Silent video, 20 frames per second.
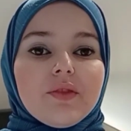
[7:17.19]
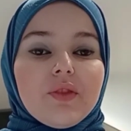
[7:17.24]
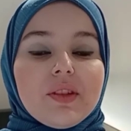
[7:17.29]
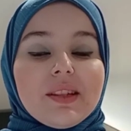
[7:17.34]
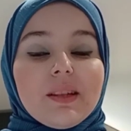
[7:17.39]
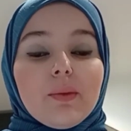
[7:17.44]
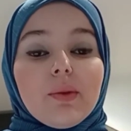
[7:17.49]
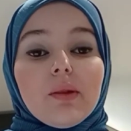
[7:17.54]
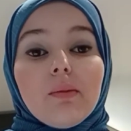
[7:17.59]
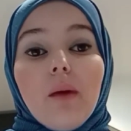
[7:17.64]
For
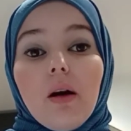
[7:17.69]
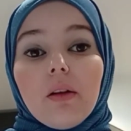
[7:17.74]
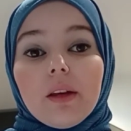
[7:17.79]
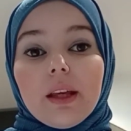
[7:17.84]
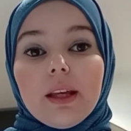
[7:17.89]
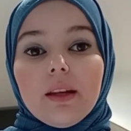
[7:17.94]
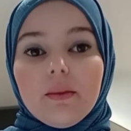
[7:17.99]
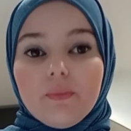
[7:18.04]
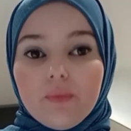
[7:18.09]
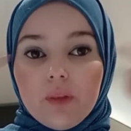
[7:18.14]
example,
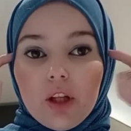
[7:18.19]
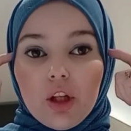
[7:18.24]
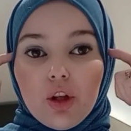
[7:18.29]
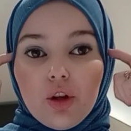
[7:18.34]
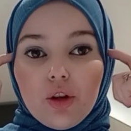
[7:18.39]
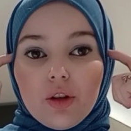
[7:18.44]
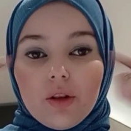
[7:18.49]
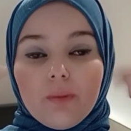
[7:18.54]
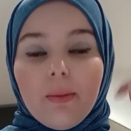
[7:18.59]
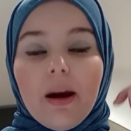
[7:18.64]
monkey, in
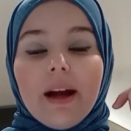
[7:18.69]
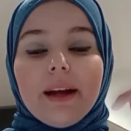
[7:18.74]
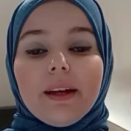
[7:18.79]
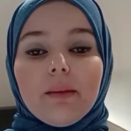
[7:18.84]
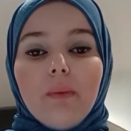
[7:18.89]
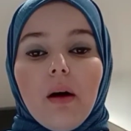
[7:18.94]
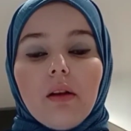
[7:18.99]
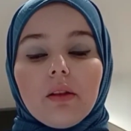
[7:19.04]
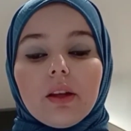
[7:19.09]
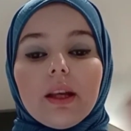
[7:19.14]
your
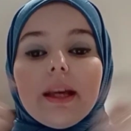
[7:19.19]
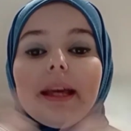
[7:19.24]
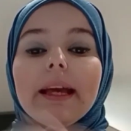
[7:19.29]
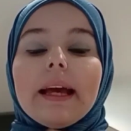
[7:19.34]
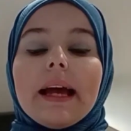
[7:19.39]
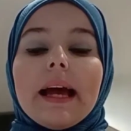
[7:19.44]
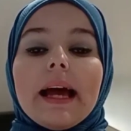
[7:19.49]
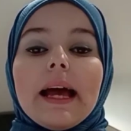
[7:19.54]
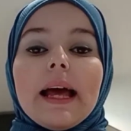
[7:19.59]
mind, monkey.